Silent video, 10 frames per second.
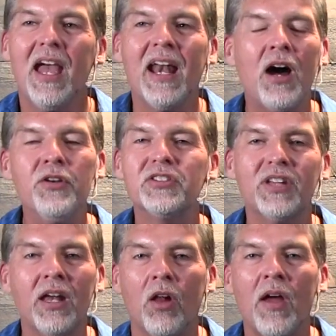And I
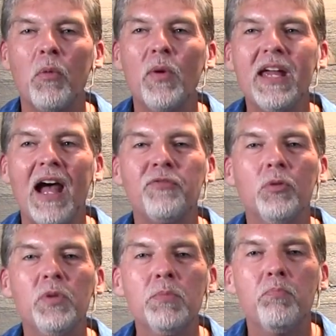understand all that, but we have to
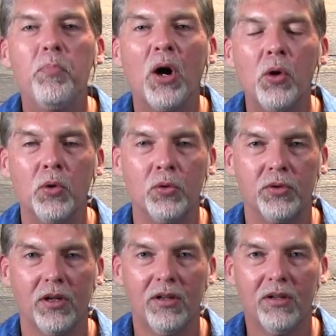be bold